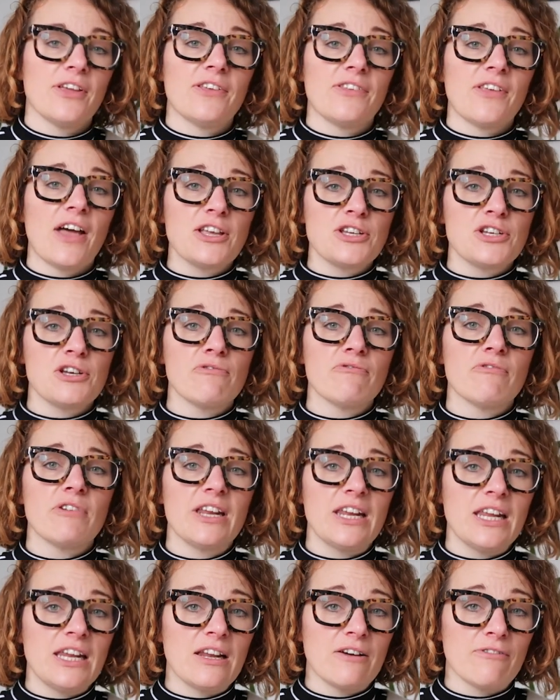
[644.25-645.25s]
It's actually a
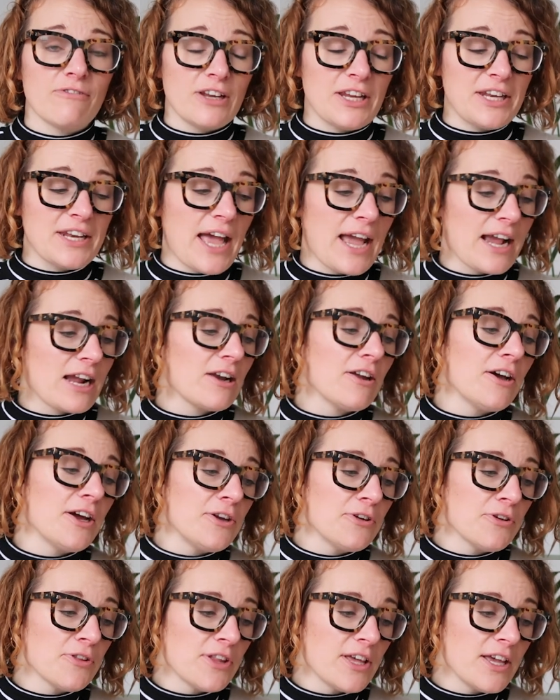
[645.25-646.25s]
really lovely
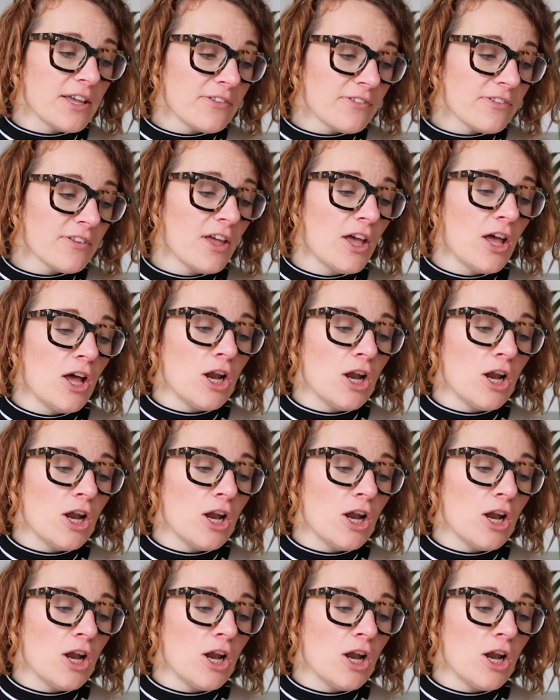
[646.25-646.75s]
neckline on this.